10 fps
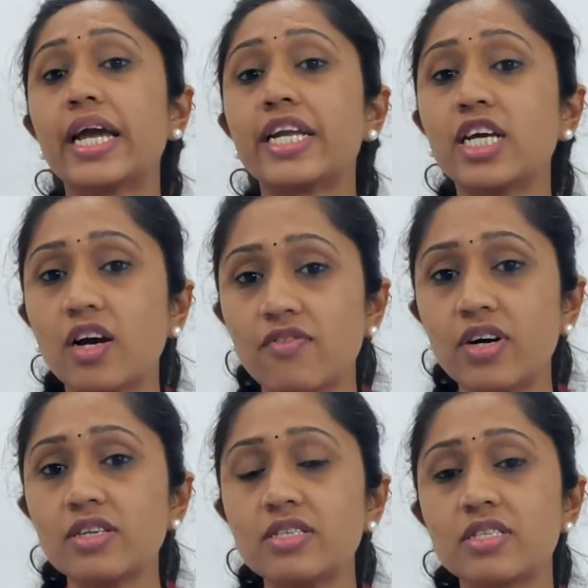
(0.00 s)
It
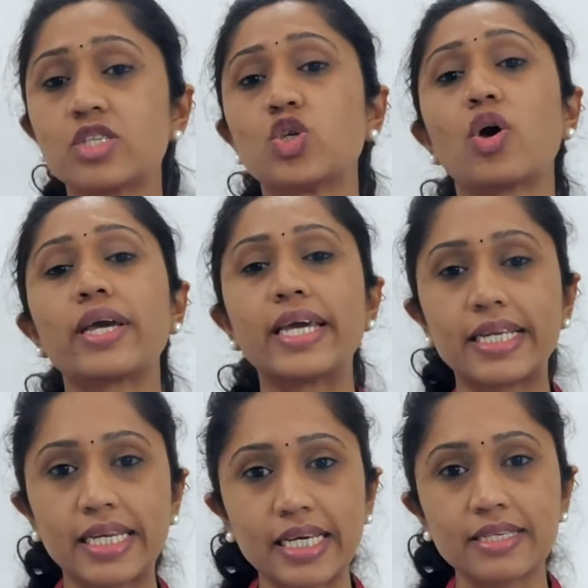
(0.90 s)
governs your
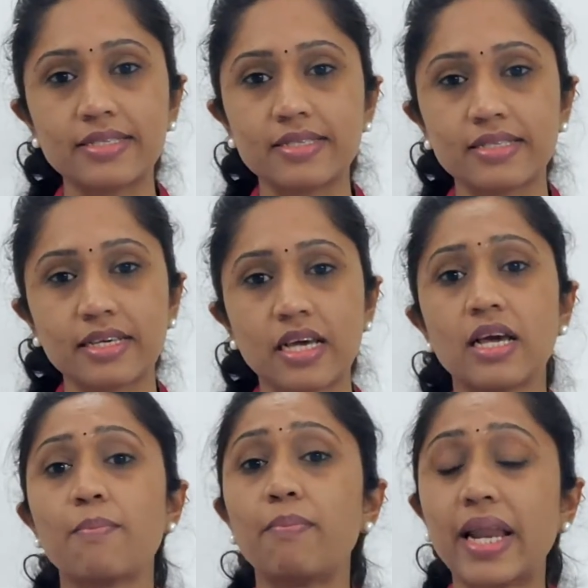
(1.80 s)
kidneys,
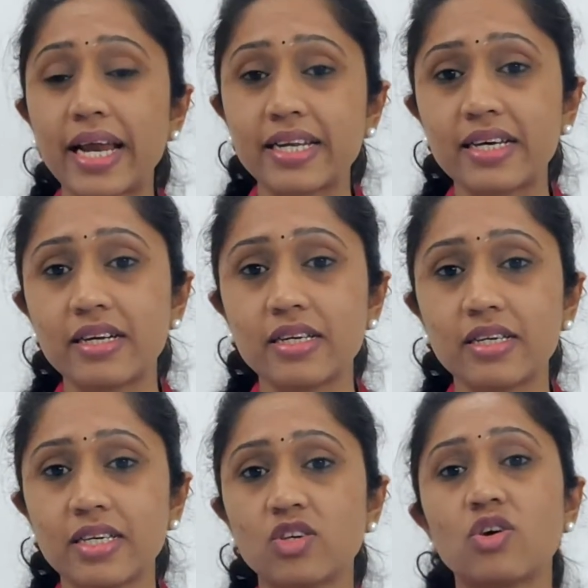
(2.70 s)
bladder,
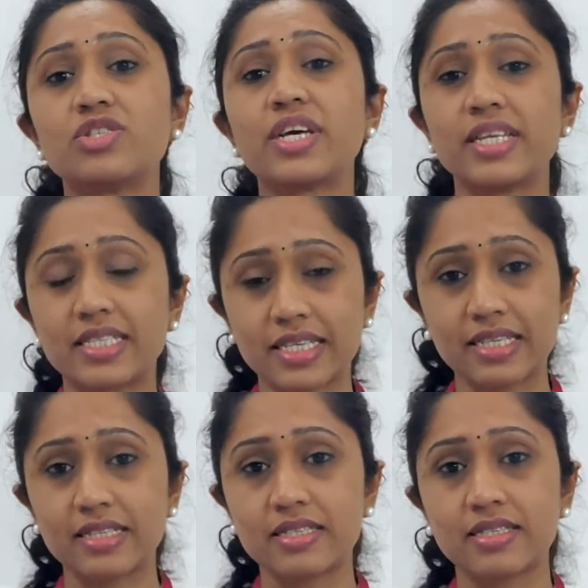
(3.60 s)
your
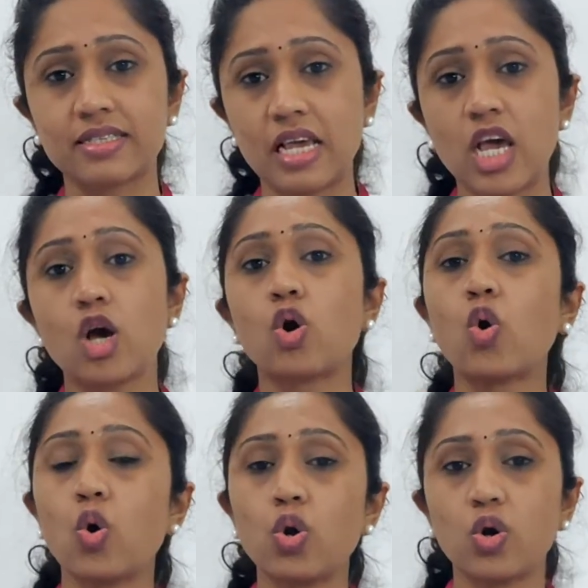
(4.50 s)
genitals,
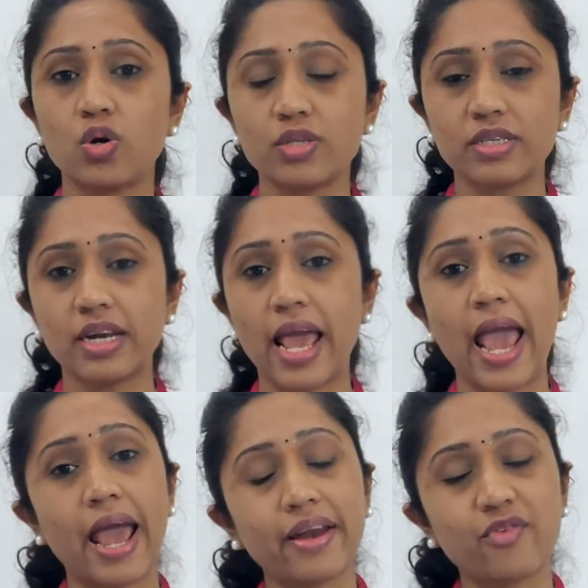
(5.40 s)
colon,
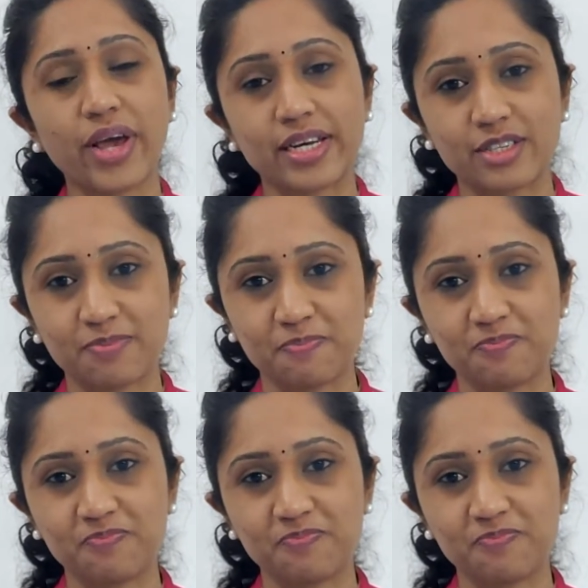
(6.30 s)
and rectum.